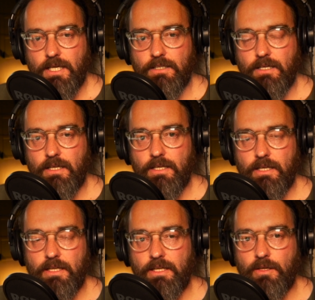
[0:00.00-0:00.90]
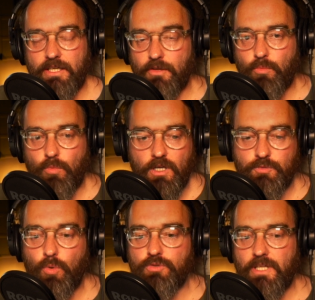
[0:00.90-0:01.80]
And in other
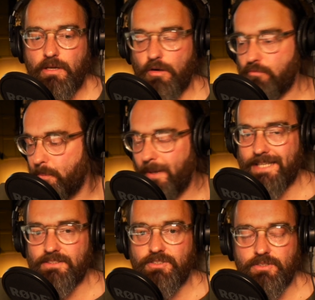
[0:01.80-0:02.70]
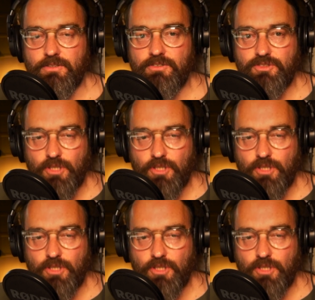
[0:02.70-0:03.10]
words, was there a repentant,